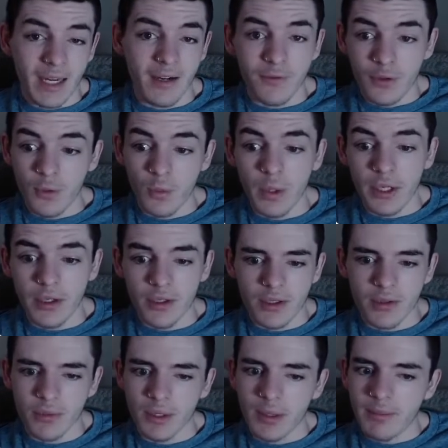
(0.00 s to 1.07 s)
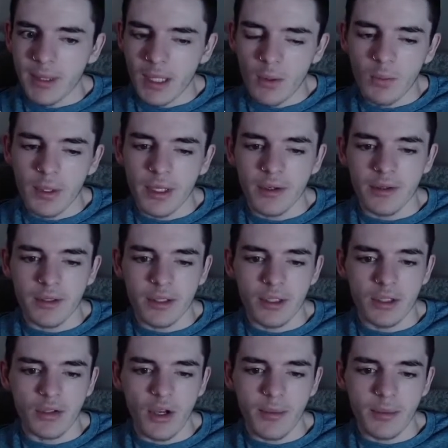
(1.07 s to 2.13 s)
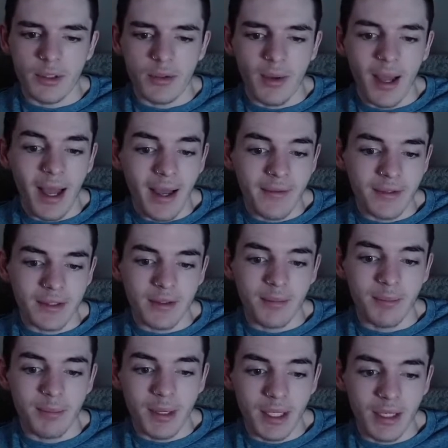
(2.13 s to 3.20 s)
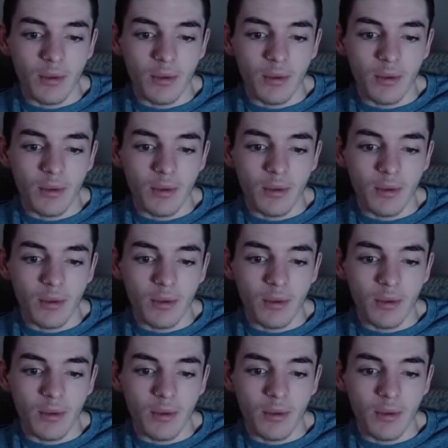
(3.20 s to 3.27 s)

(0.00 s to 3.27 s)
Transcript: a few winners, really big winners. These shops do have some big